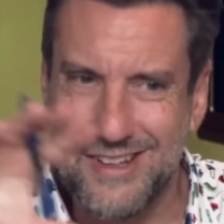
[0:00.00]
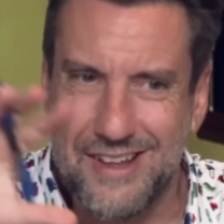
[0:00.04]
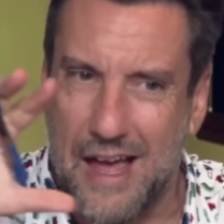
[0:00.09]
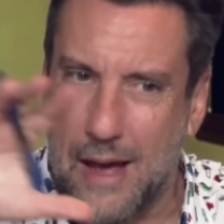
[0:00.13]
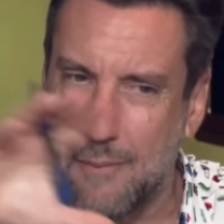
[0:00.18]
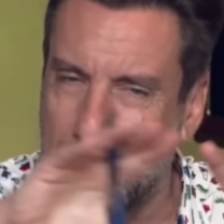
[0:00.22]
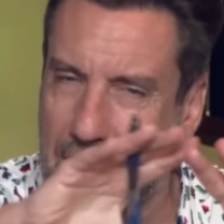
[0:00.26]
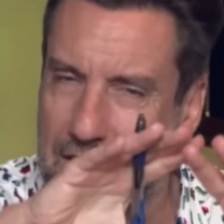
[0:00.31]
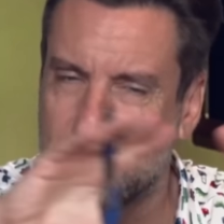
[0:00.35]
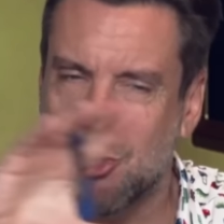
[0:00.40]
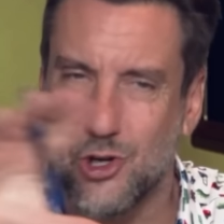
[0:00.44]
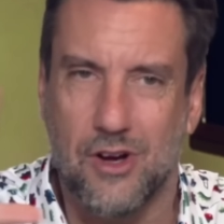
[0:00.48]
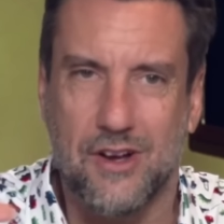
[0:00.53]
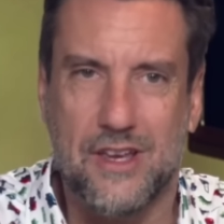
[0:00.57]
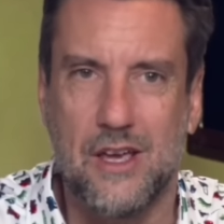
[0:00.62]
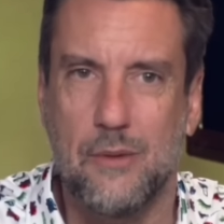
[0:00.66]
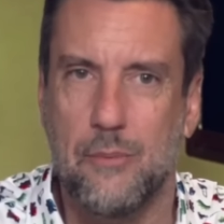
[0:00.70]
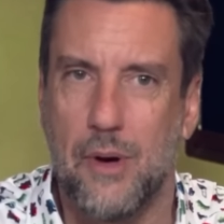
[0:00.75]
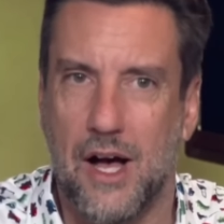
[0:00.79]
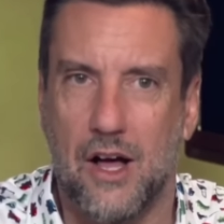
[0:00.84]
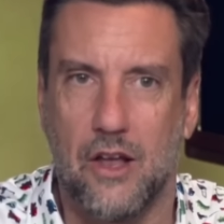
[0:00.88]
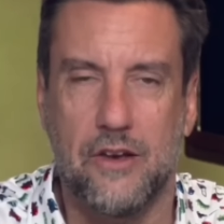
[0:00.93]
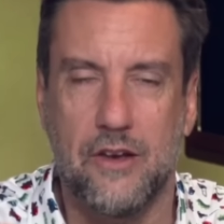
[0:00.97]
I'm not talking
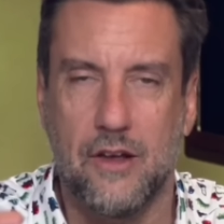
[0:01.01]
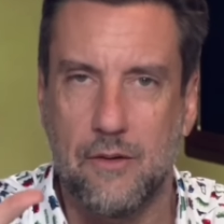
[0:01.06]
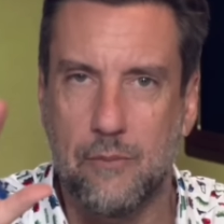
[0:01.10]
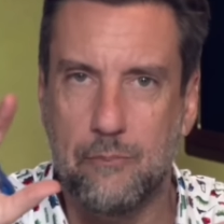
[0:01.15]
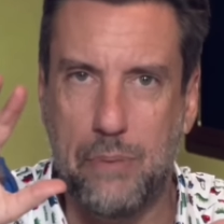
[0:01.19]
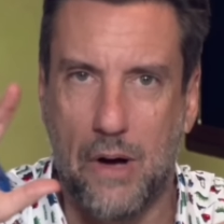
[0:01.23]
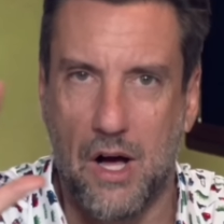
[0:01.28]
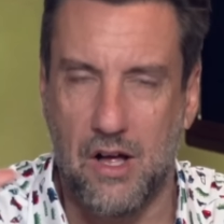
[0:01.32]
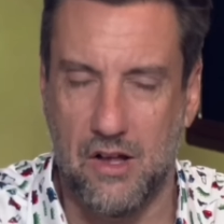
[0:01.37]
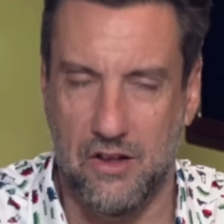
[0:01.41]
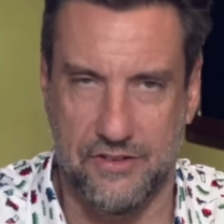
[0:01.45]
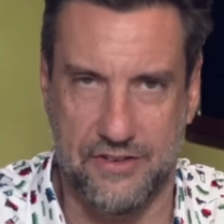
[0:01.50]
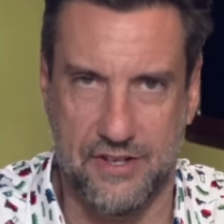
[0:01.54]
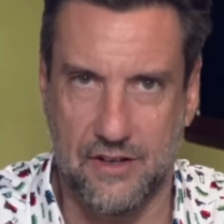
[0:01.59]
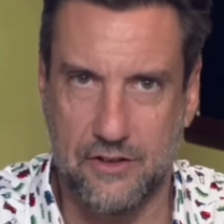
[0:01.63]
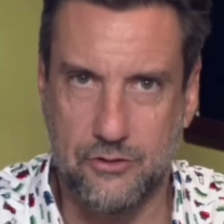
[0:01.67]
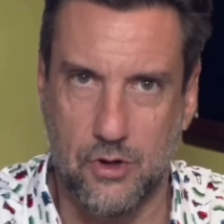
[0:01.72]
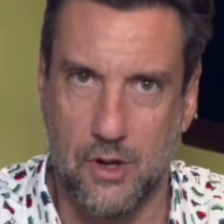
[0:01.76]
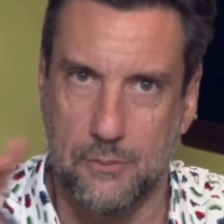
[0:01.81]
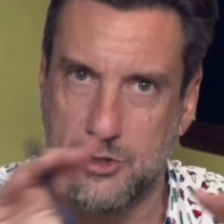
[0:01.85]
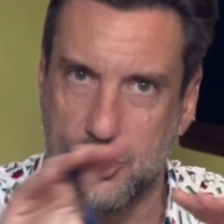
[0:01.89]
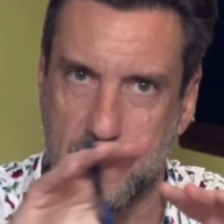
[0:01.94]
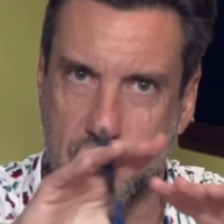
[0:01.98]
about politics,
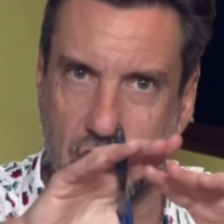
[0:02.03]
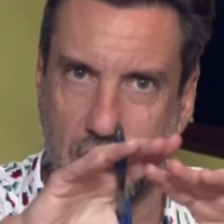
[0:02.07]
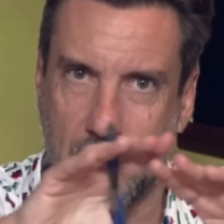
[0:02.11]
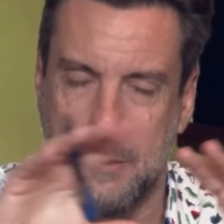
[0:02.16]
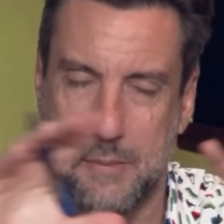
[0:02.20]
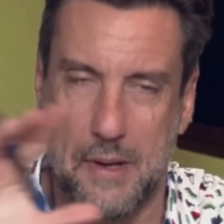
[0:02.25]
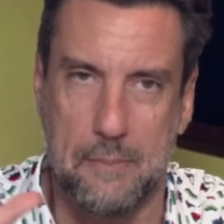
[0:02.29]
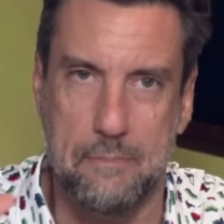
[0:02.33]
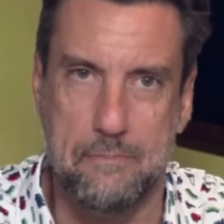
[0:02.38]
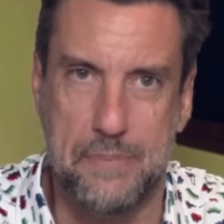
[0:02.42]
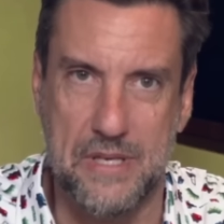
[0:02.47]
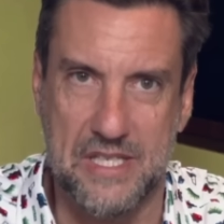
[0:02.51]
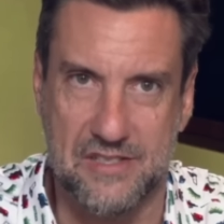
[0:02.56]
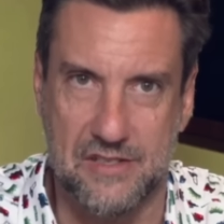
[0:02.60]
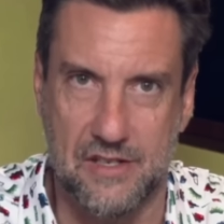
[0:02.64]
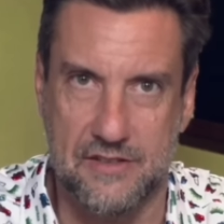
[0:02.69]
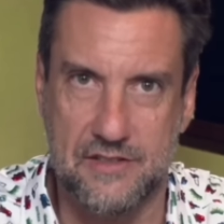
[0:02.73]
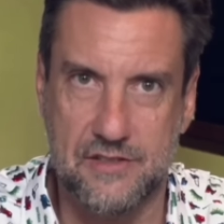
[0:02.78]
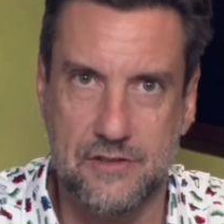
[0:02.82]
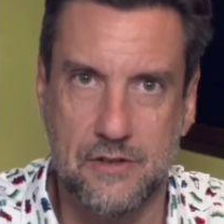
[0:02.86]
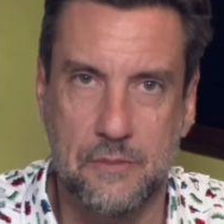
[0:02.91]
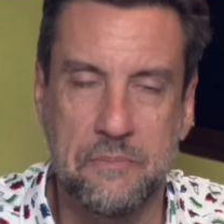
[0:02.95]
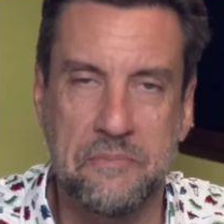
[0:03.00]
right? I'm just talking about
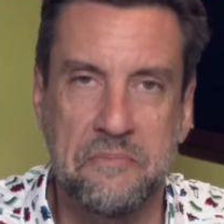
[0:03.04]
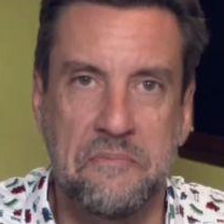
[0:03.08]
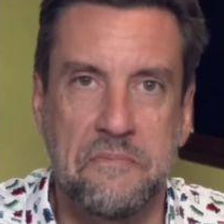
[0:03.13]
business.